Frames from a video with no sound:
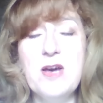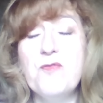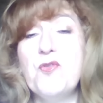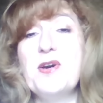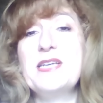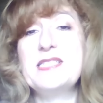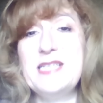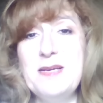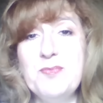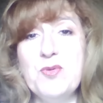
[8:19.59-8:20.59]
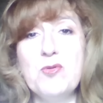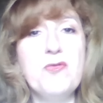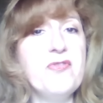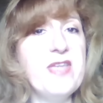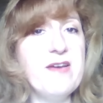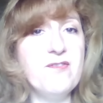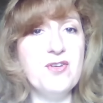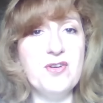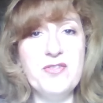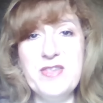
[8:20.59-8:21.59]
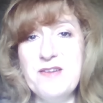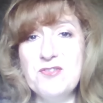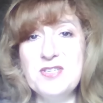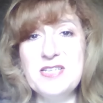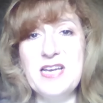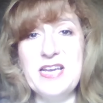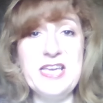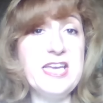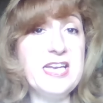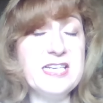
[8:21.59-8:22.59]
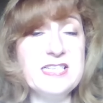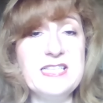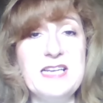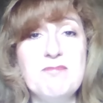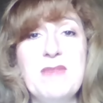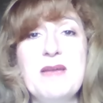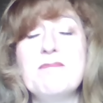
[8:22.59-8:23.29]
For example, never did I hear that my